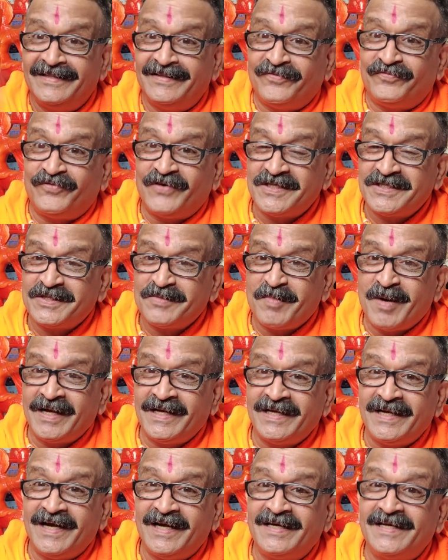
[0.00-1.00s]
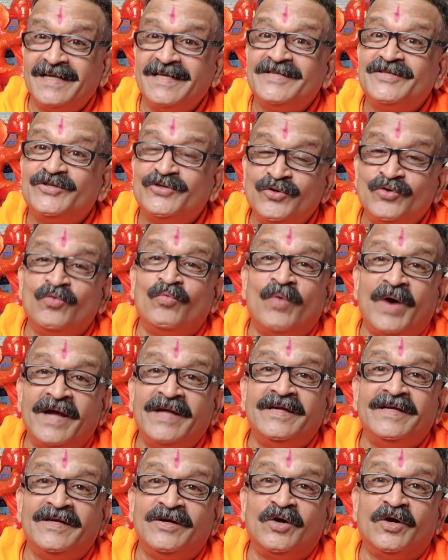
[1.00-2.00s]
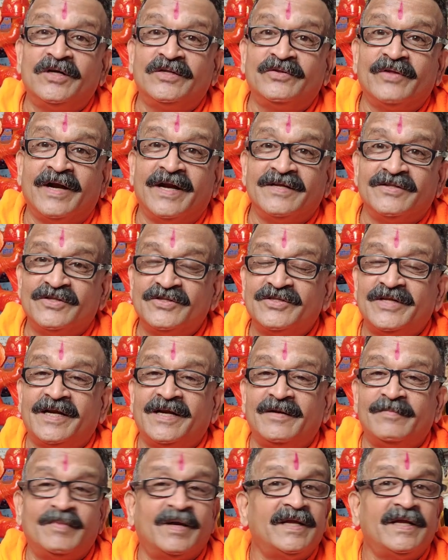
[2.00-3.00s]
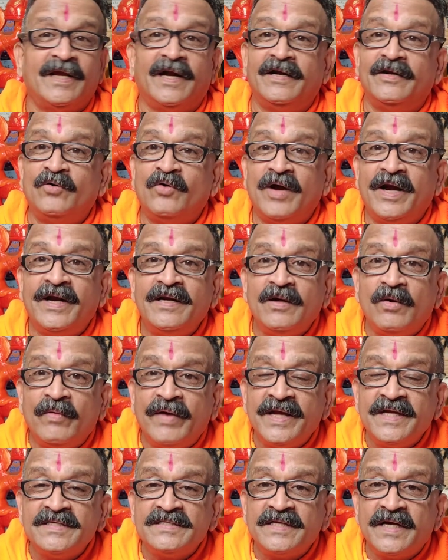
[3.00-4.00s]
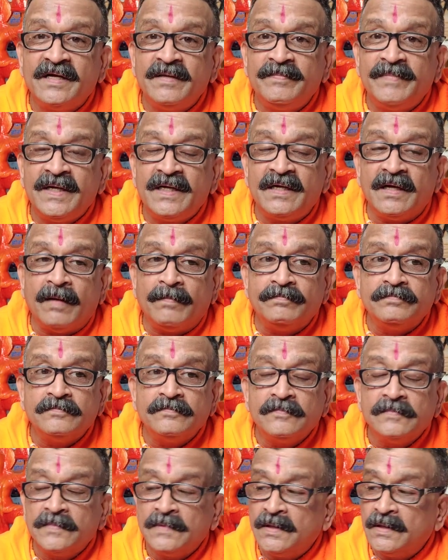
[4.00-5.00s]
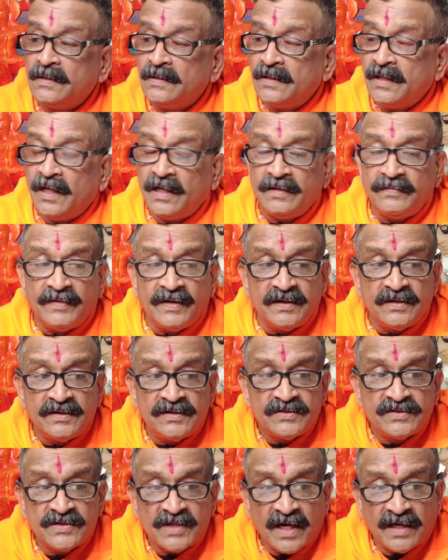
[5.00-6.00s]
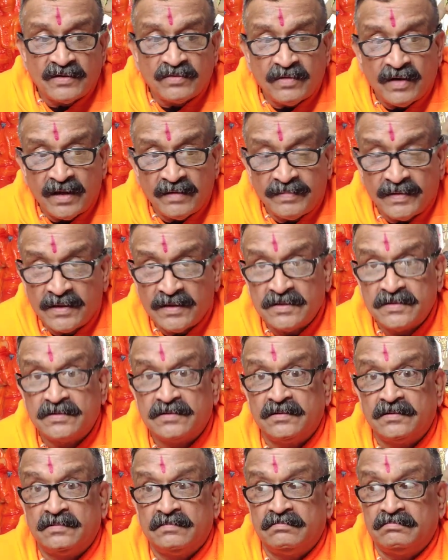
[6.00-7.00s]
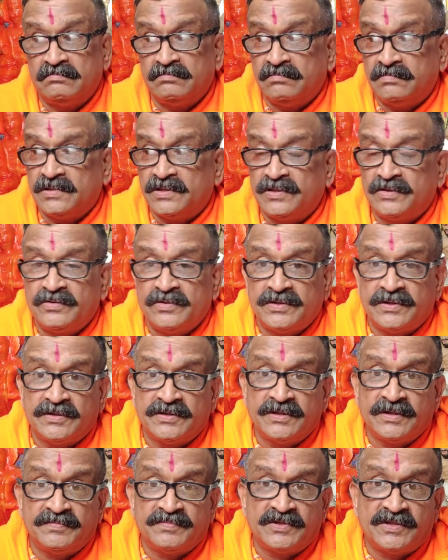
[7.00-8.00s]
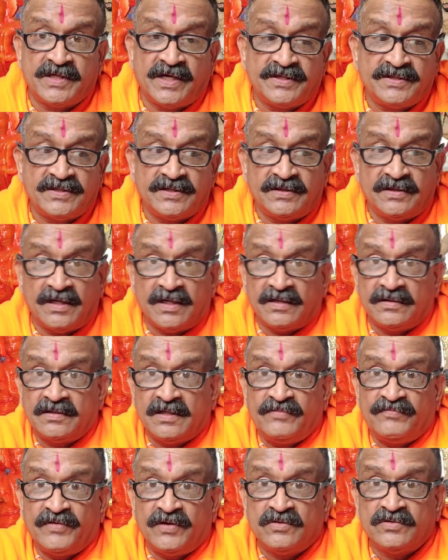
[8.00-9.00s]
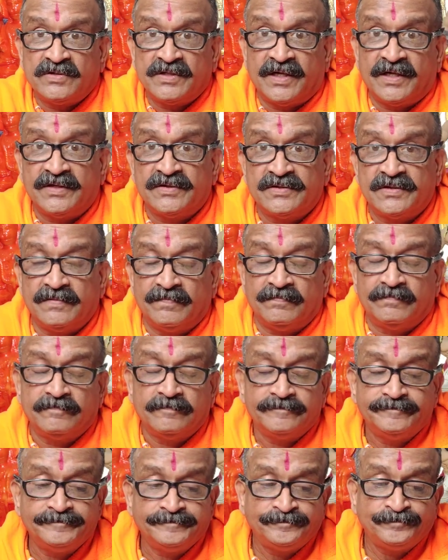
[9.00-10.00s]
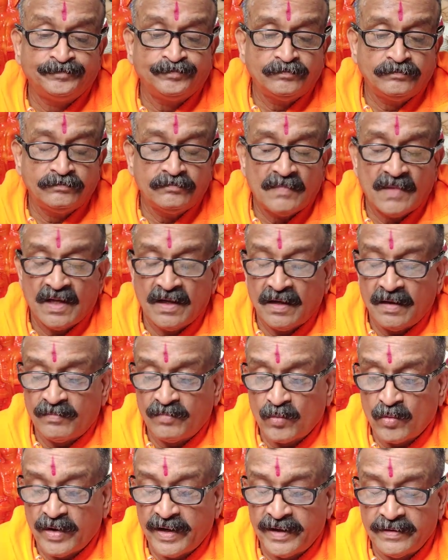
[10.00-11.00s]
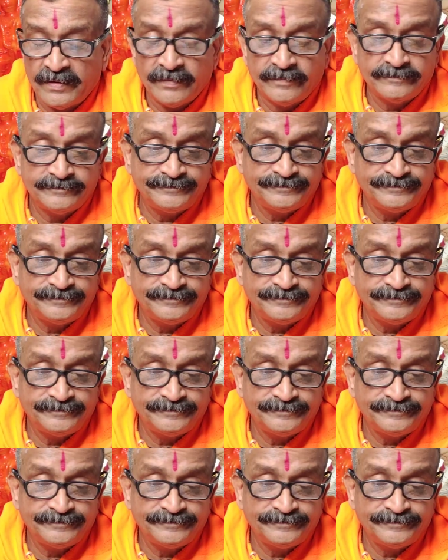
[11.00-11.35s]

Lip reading: The first monkey at least knew why he got thrashed. The second monkey had no idea why he is getting beaten up. Anyway, he sat quiet because the situation seems dicey. There are three fellows against him. Kept quiet.